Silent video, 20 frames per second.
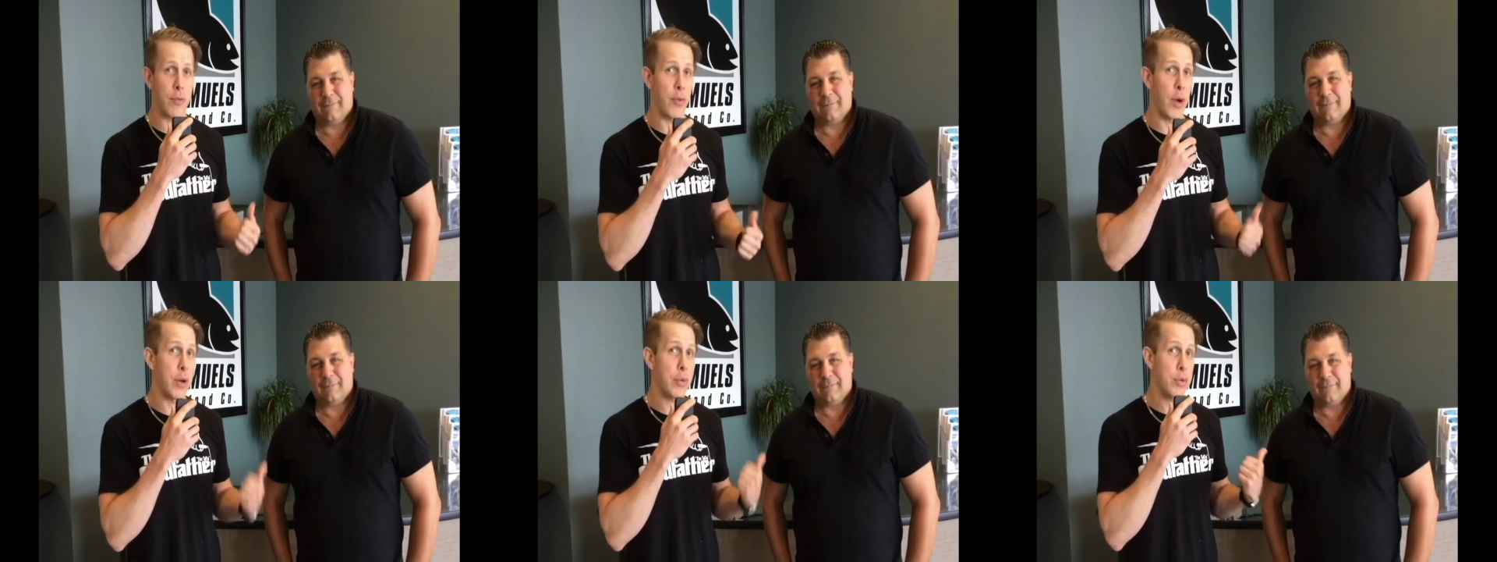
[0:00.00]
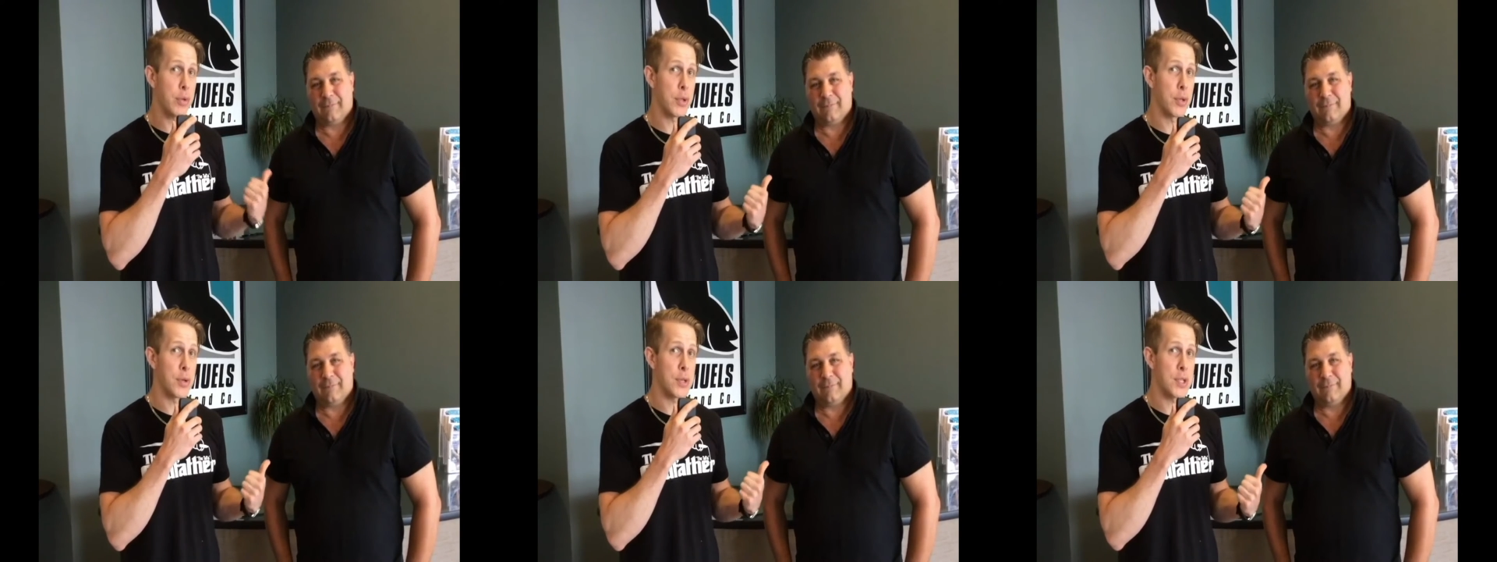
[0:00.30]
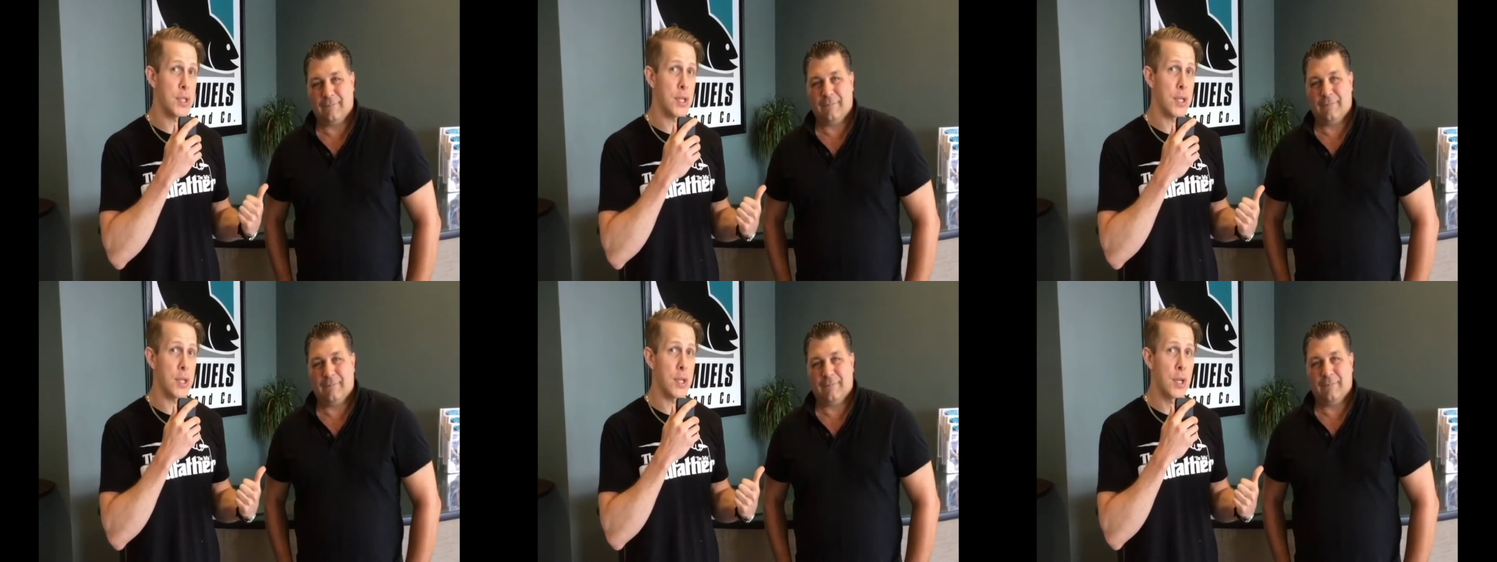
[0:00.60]
Speaker 1: Frank
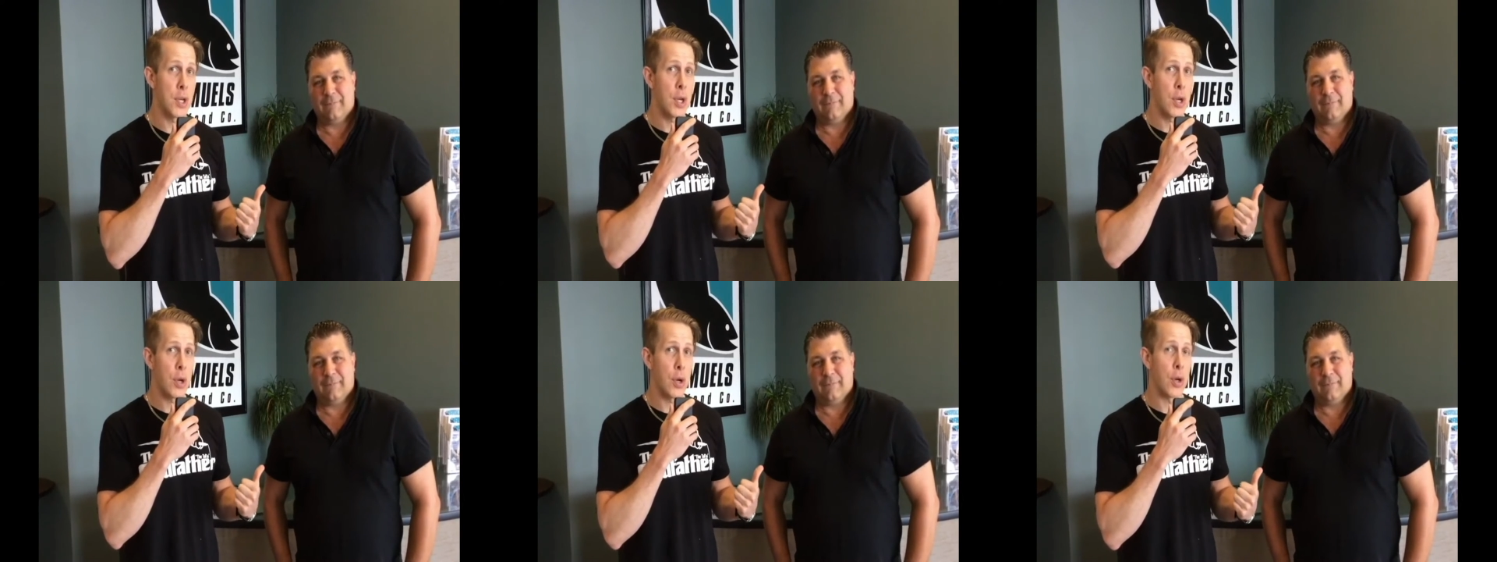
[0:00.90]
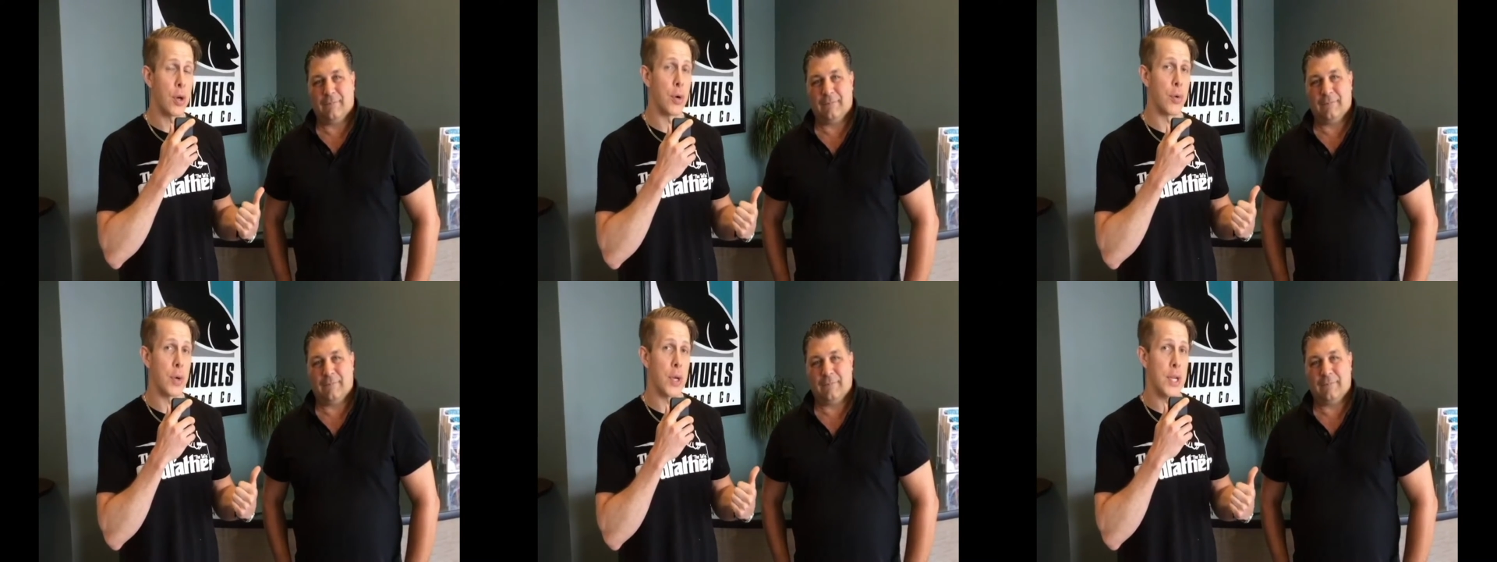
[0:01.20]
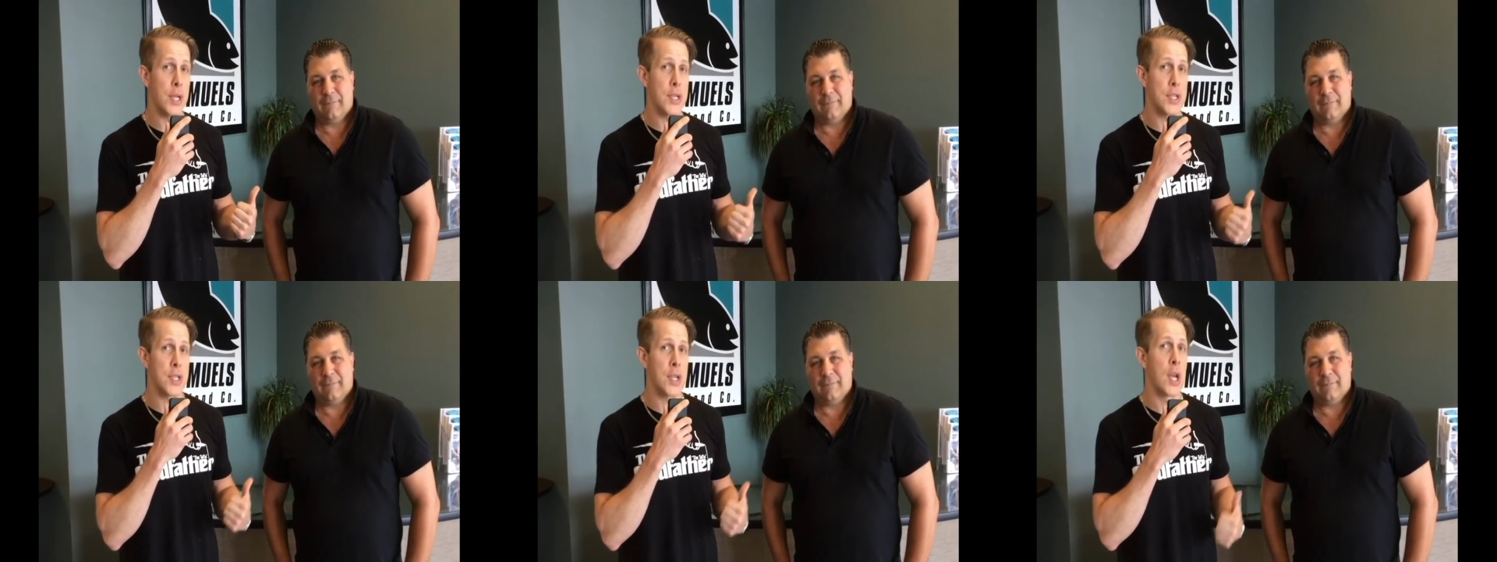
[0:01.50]
Ragusa, who
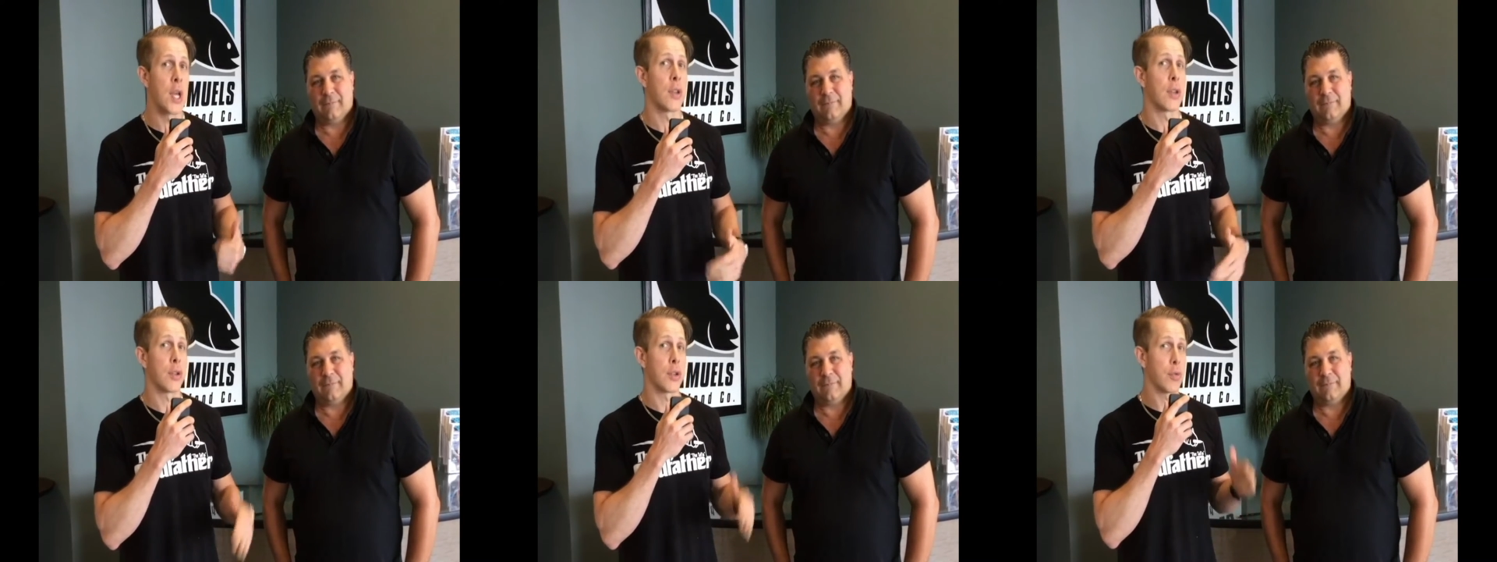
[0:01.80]
is the